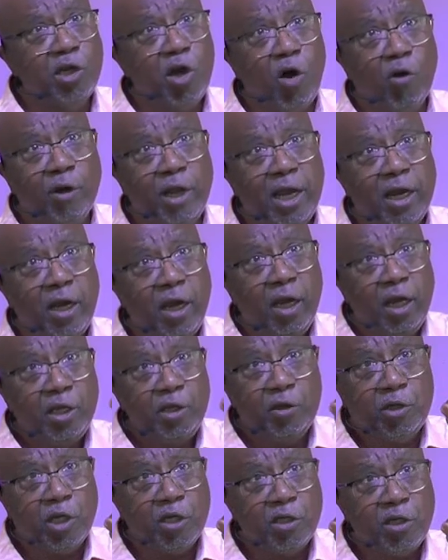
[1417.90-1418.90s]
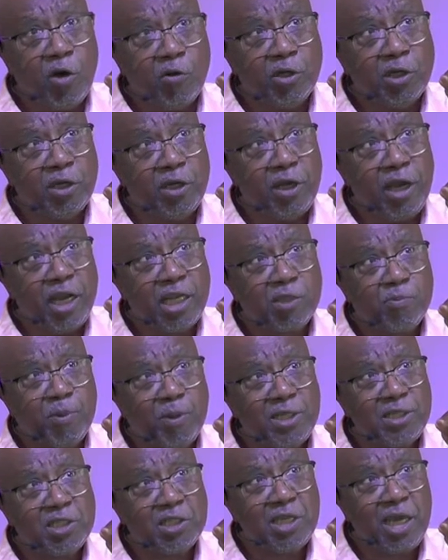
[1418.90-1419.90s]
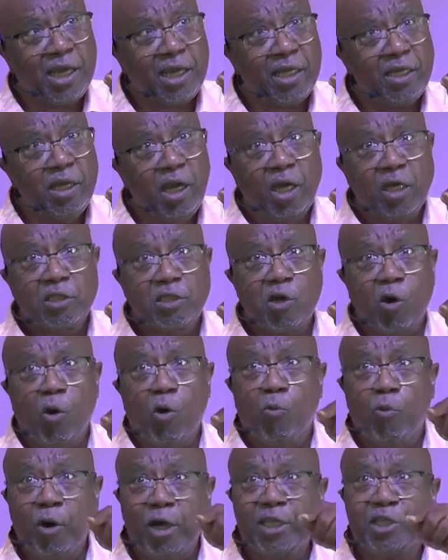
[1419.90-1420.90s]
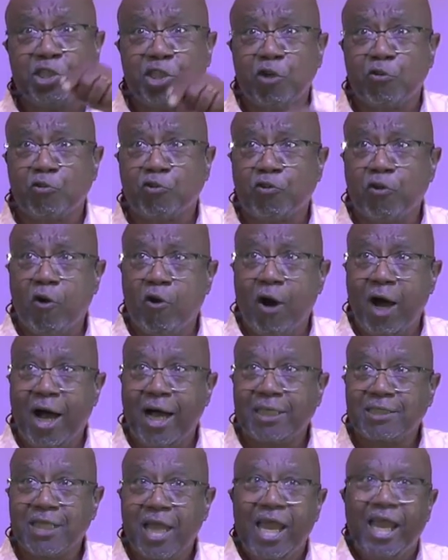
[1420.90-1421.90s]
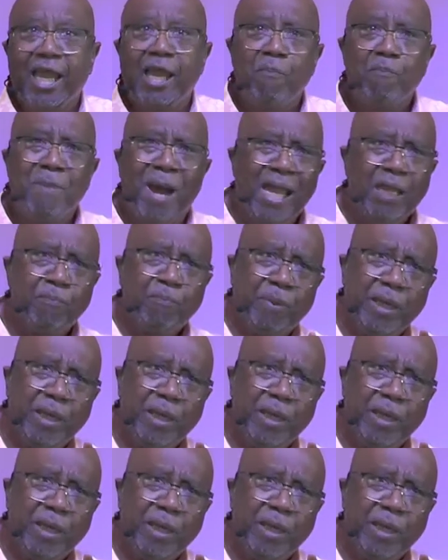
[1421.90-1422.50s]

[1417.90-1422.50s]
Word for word: go there, you couldn't go to the next place second. So, what is your Troas? It might